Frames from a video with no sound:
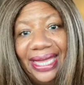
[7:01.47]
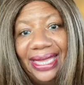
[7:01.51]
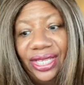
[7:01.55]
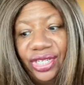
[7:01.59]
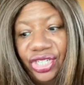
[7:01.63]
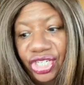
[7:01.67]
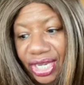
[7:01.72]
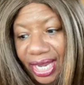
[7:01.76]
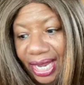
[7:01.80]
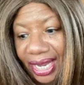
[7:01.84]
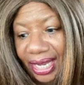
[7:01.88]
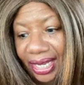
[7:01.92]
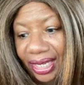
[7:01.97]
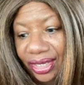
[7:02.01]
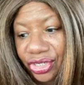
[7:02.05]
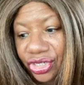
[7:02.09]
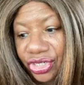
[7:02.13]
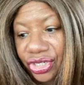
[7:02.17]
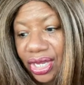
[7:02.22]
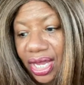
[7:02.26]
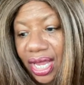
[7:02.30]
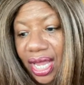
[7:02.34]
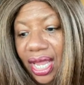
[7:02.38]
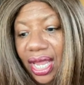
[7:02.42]
to
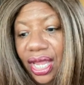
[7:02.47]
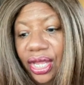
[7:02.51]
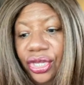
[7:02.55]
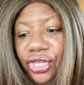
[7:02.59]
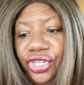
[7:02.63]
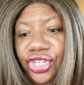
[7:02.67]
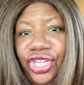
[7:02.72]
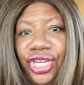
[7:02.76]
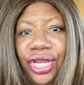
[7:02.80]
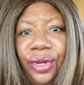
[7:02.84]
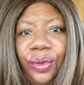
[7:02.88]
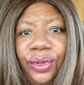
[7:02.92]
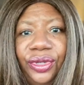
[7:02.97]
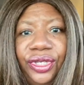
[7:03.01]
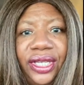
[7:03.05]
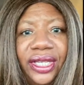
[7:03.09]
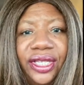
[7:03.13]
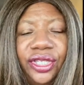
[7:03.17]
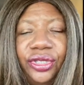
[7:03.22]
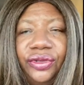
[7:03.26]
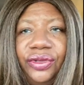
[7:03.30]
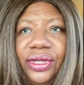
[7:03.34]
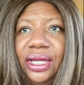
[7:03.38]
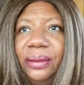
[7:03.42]
change. She was
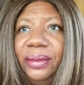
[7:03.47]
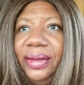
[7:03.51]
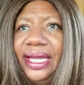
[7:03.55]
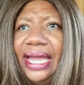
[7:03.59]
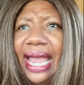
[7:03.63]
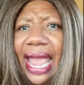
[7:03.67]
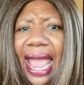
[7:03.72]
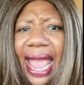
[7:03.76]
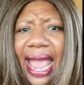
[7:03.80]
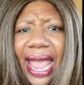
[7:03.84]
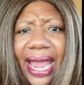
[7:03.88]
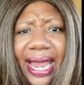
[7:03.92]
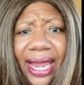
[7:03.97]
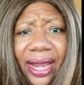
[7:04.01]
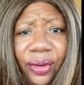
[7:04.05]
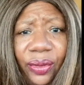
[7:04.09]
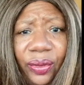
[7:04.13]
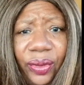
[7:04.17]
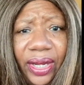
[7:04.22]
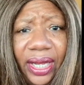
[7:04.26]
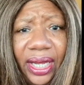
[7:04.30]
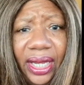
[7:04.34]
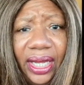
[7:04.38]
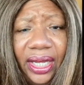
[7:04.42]
extremely
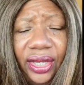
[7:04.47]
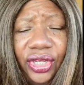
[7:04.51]
angry.